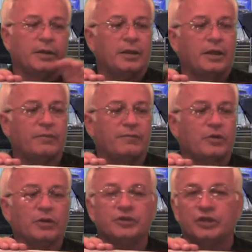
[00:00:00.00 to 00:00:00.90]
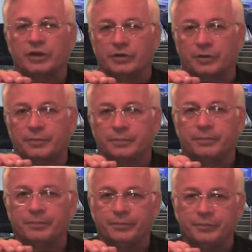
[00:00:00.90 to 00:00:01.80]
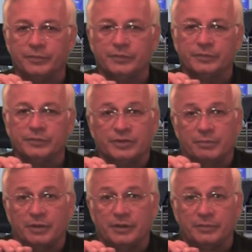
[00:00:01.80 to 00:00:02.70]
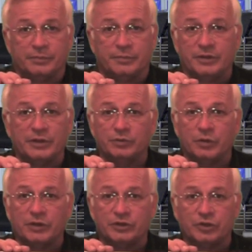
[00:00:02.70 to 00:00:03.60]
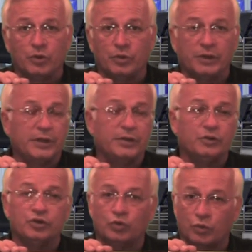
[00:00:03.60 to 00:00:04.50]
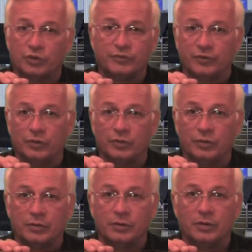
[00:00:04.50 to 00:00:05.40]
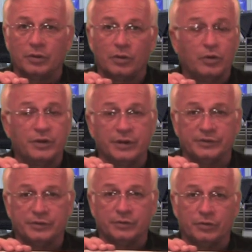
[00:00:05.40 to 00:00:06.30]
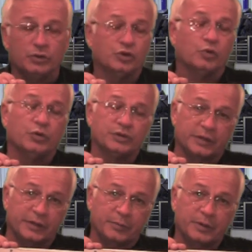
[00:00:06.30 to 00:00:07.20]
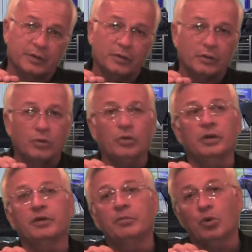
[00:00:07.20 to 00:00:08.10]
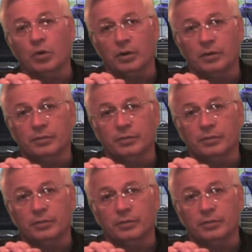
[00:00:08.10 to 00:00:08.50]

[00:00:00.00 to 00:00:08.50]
Now the fuel injector simply does what it's told. It either squirts fuel or it doesn't, or it squirts a little bit or a little more.